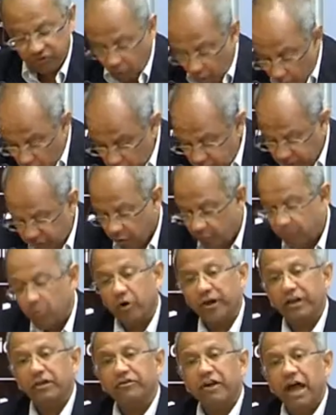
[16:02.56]
also
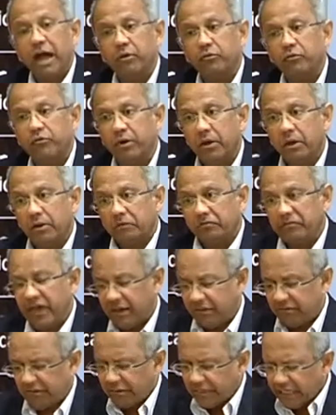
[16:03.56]
point out that
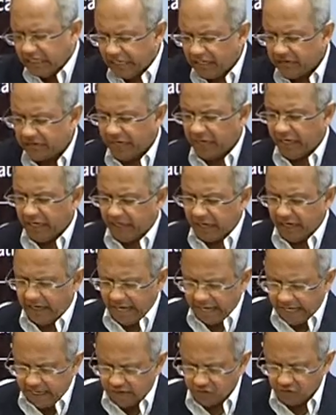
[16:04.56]
even in an
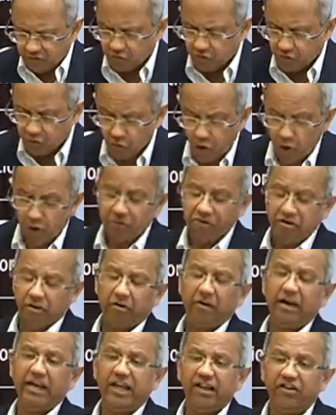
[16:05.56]

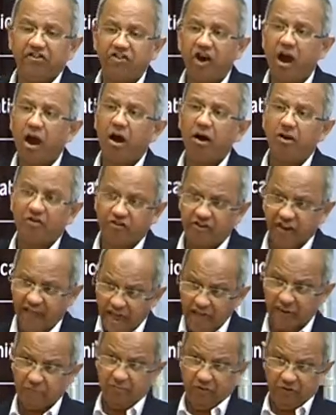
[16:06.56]
extraordinarily charged
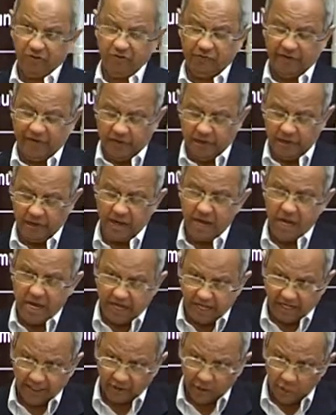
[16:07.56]
atmosphere
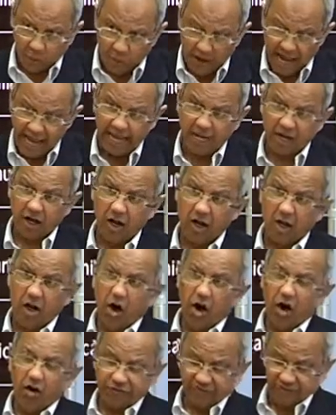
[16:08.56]
in the wake
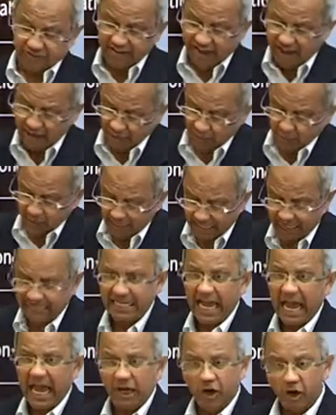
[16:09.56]
of the terrible
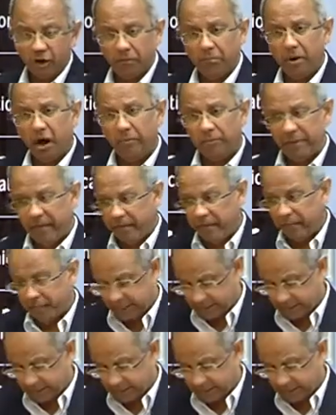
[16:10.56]
attack on Bombay